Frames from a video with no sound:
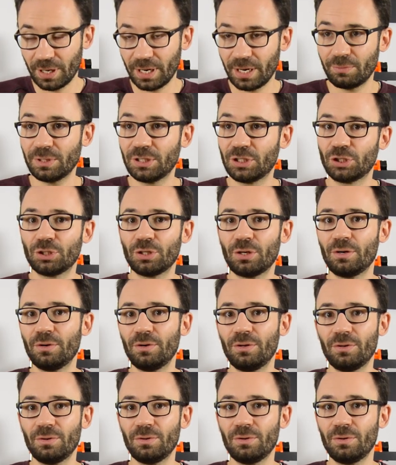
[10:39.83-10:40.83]
and I will show
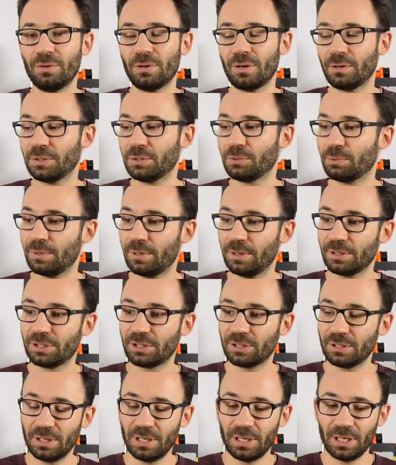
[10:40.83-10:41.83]
you how it
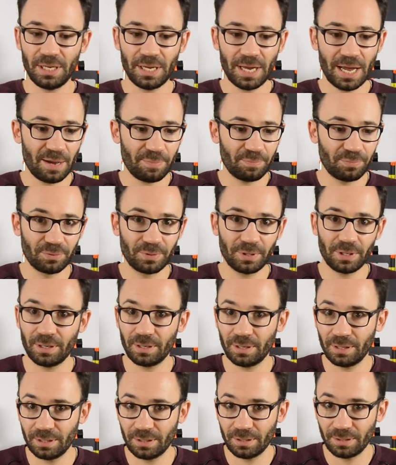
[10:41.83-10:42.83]
works in the app
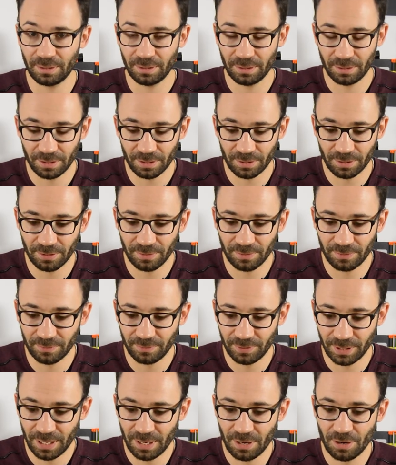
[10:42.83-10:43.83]
in another
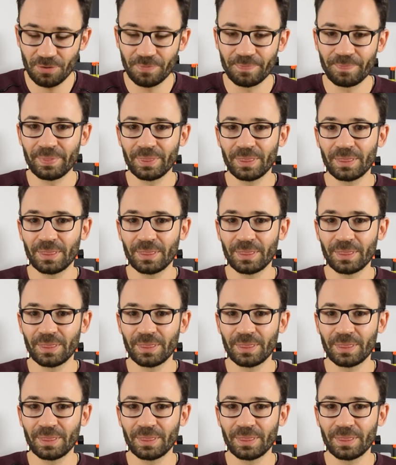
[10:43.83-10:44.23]
video.